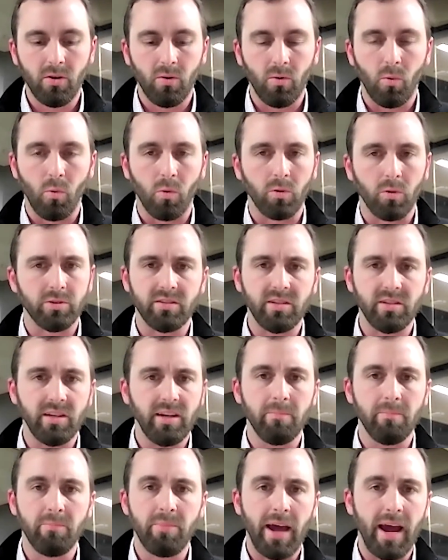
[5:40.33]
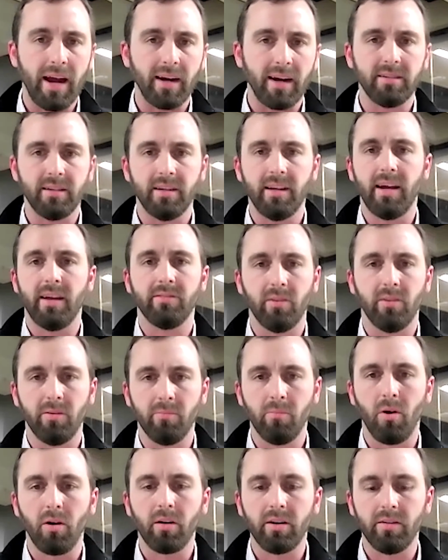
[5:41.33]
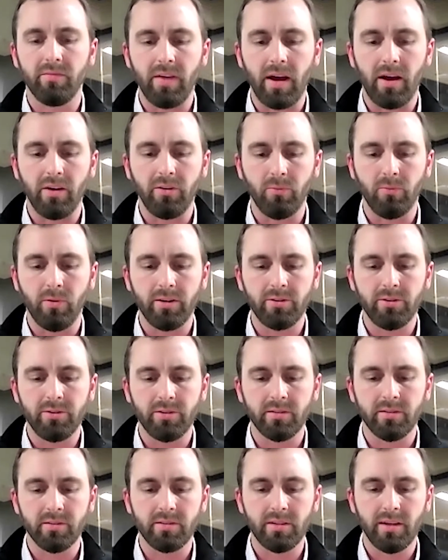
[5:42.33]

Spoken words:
or just the impacts it has on market valuations,